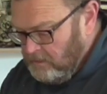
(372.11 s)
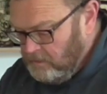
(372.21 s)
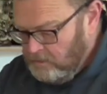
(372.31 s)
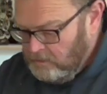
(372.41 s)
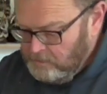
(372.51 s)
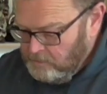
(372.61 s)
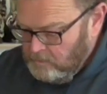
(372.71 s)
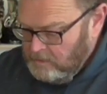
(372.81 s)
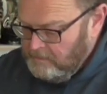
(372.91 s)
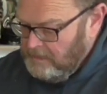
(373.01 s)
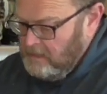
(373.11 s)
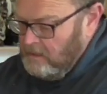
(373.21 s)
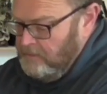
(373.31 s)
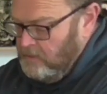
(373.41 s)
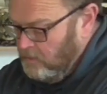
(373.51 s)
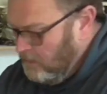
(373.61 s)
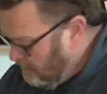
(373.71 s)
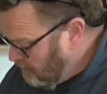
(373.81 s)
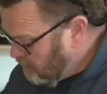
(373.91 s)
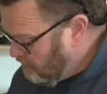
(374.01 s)
You also want to make up
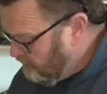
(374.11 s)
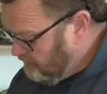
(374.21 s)
coils.